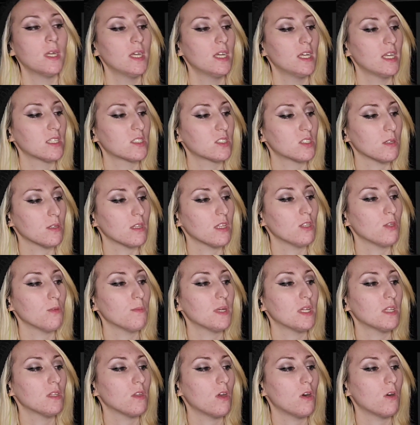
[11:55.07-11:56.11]
It's a little
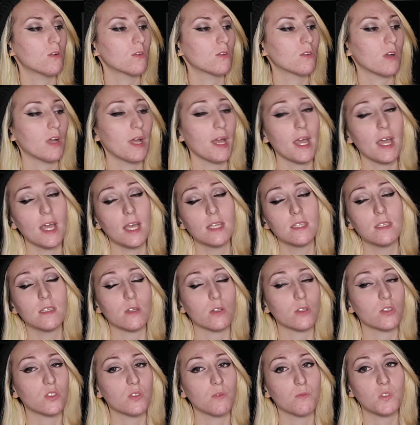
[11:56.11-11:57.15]
bit low grade,
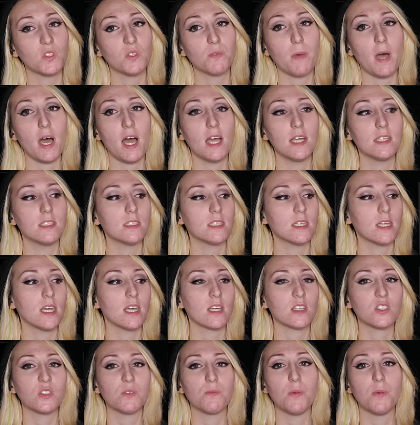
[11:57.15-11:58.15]
there's some spine ticks,